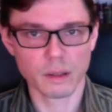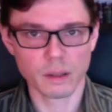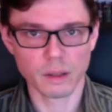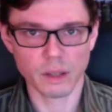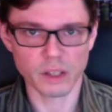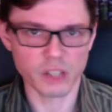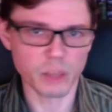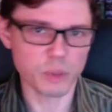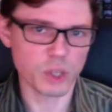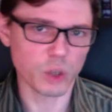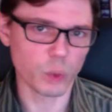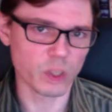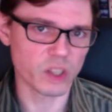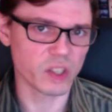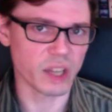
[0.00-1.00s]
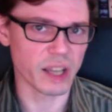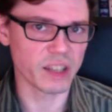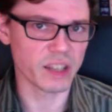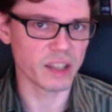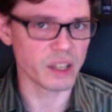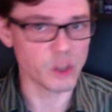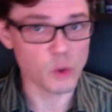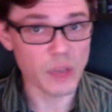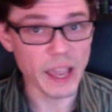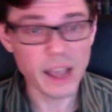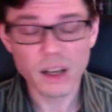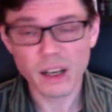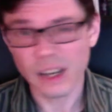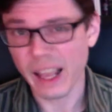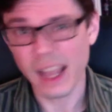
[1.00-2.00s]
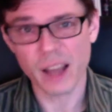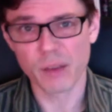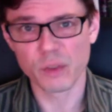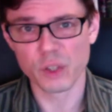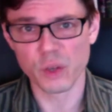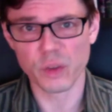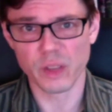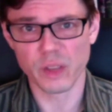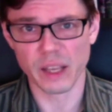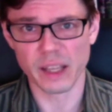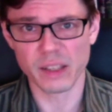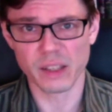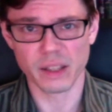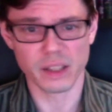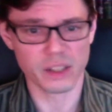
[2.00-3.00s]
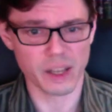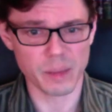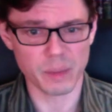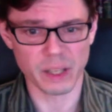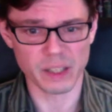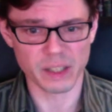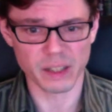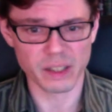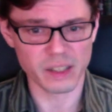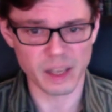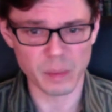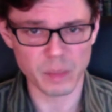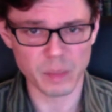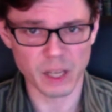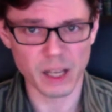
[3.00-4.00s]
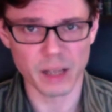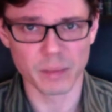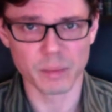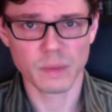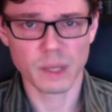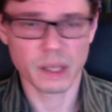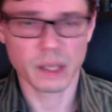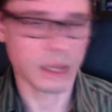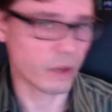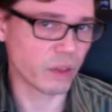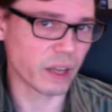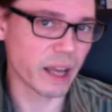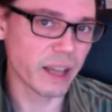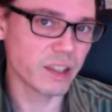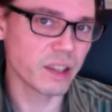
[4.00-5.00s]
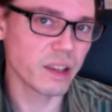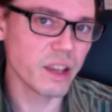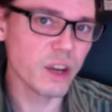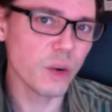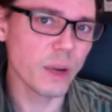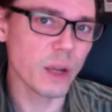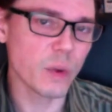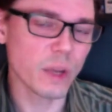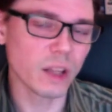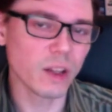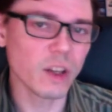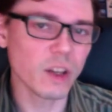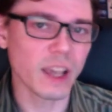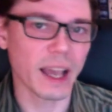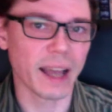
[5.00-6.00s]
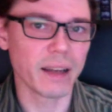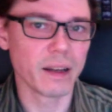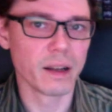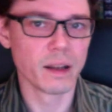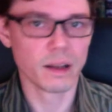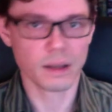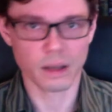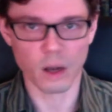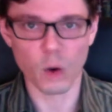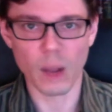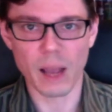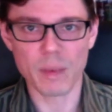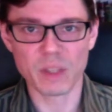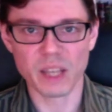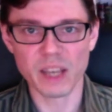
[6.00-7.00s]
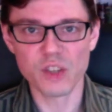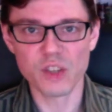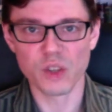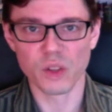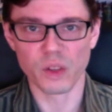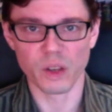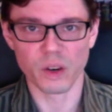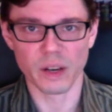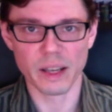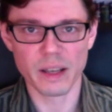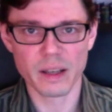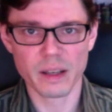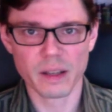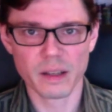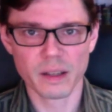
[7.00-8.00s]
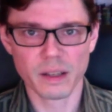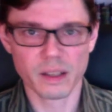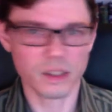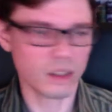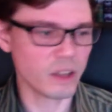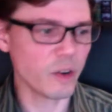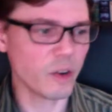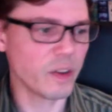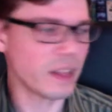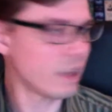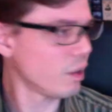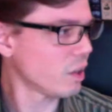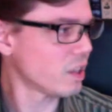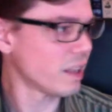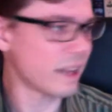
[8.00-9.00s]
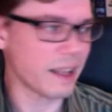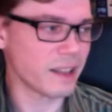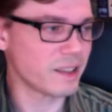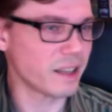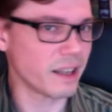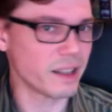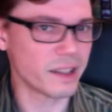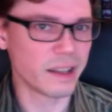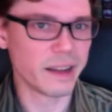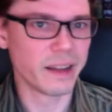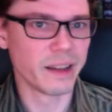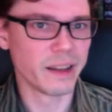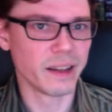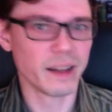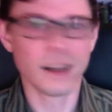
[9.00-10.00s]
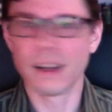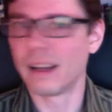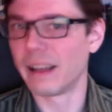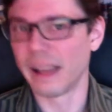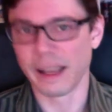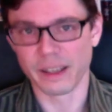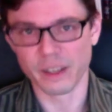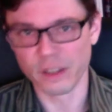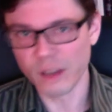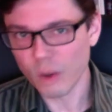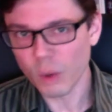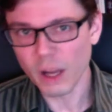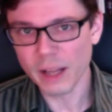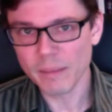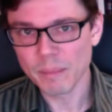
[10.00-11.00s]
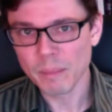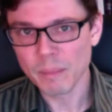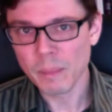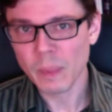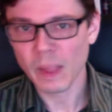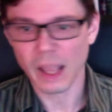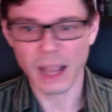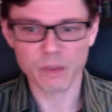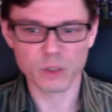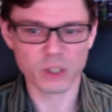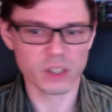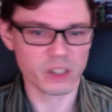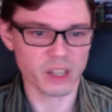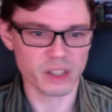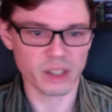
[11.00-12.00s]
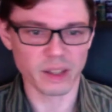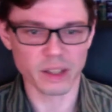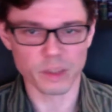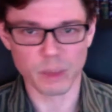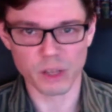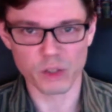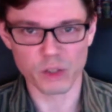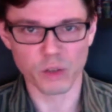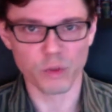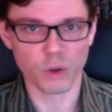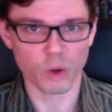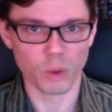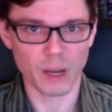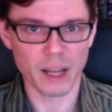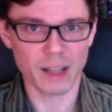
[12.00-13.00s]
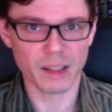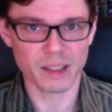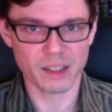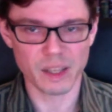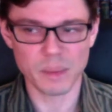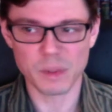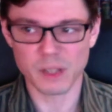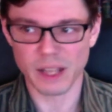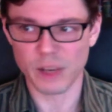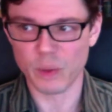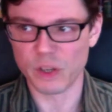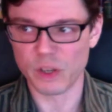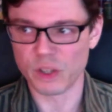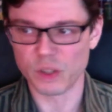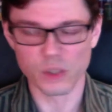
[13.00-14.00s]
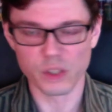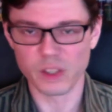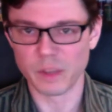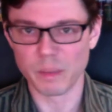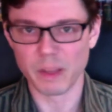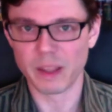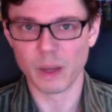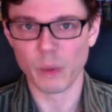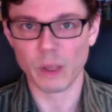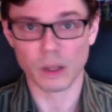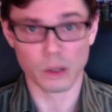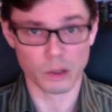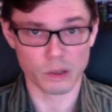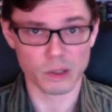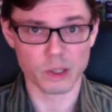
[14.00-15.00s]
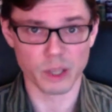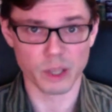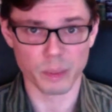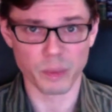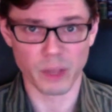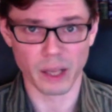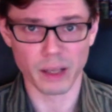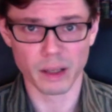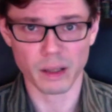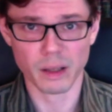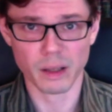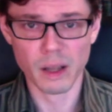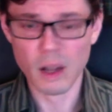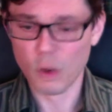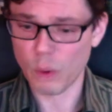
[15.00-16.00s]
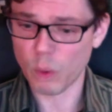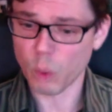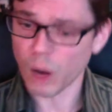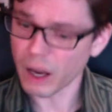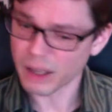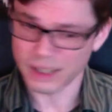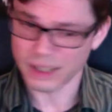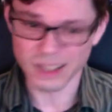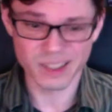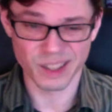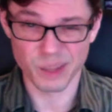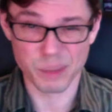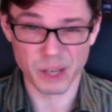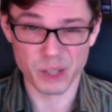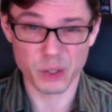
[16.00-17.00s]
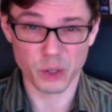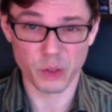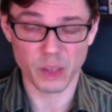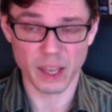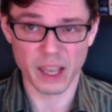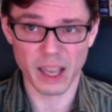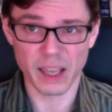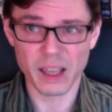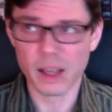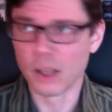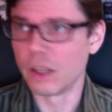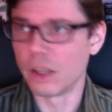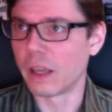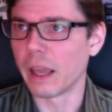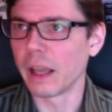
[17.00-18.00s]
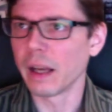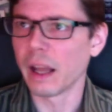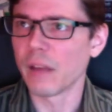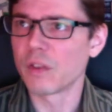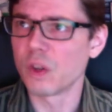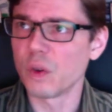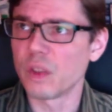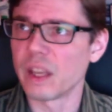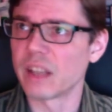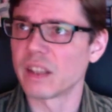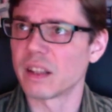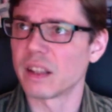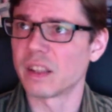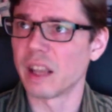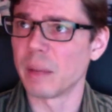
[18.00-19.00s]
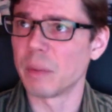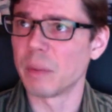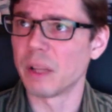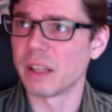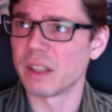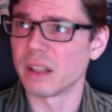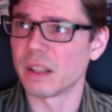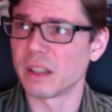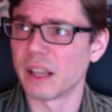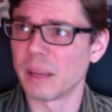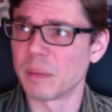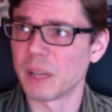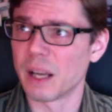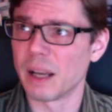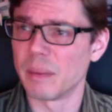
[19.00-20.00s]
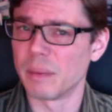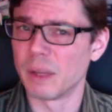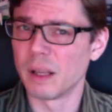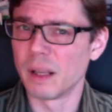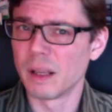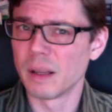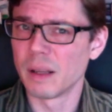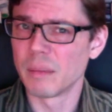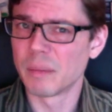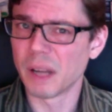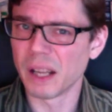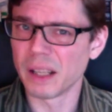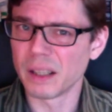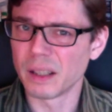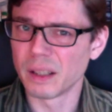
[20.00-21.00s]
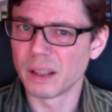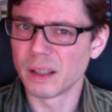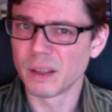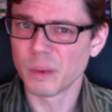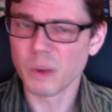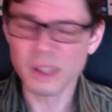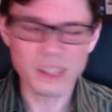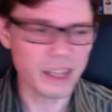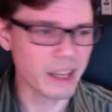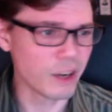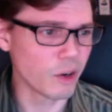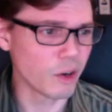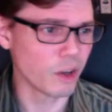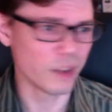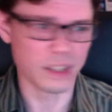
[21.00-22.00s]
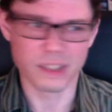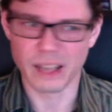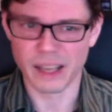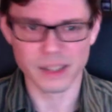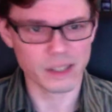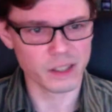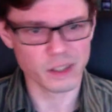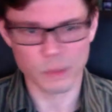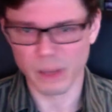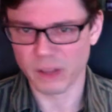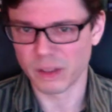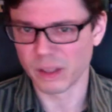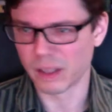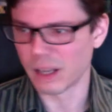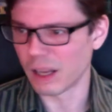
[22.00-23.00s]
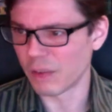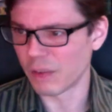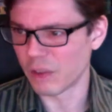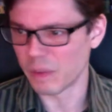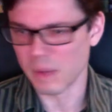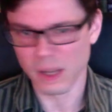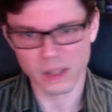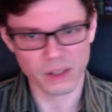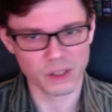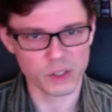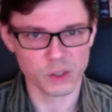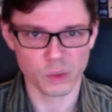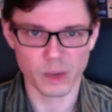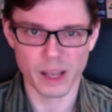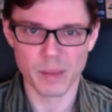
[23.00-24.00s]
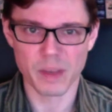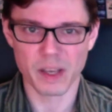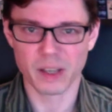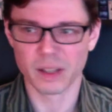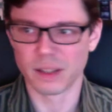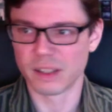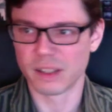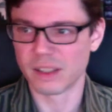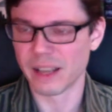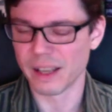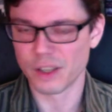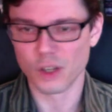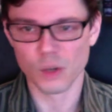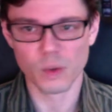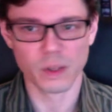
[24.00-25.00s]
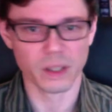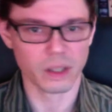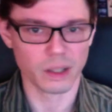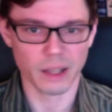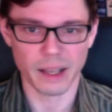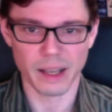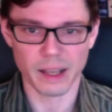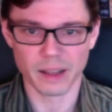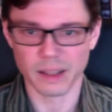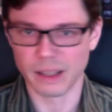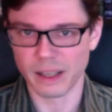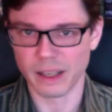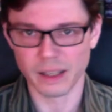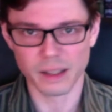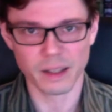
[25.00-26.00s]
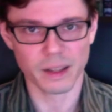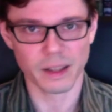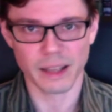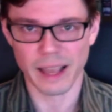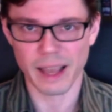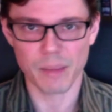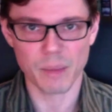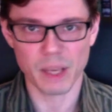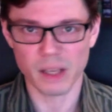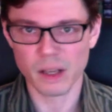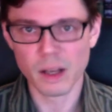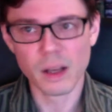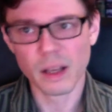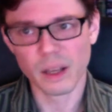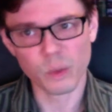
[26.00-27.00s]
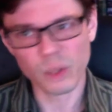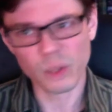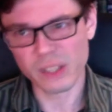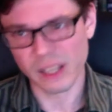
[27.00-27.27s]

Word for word: The assumption which says that you cannot have two things in the same place at the same time. Now the next theory we look at, cohabitation theory, is a theory that looks at that and says, ah oh, heck, you know what? After discussing this puzzle for a while, it seems like we should just admit that we learned something. We walked into the puzzle thinking, you can't have two things at the same place at the same time. But once I hear all these cases about the coffee mug and the ceramic and the statue and the clay and the kitten and the cat meat, and once